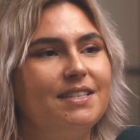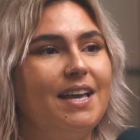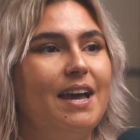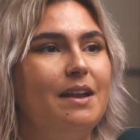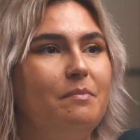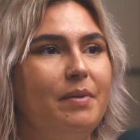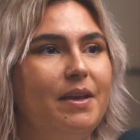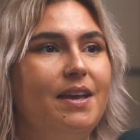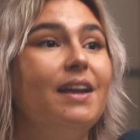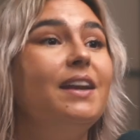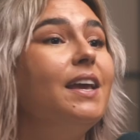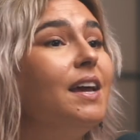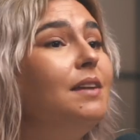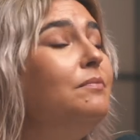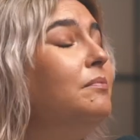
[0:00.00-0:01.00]
can be, and
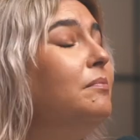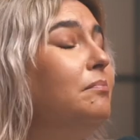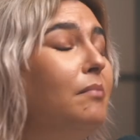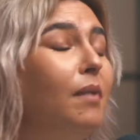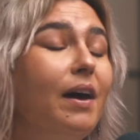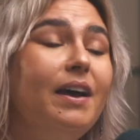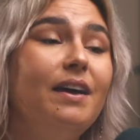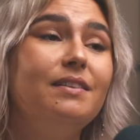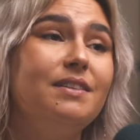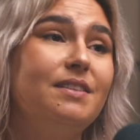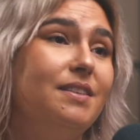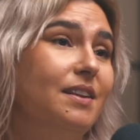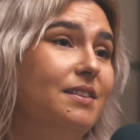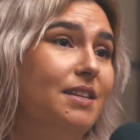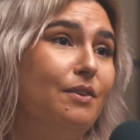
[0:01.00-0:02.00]
again, my
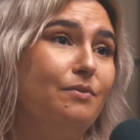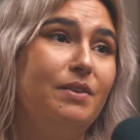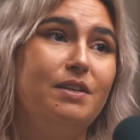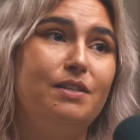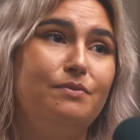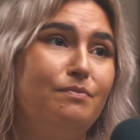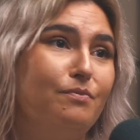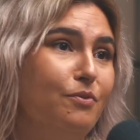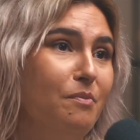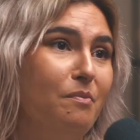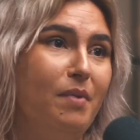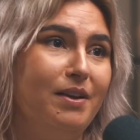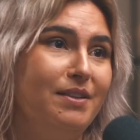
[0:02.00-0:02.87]
understanding of this from my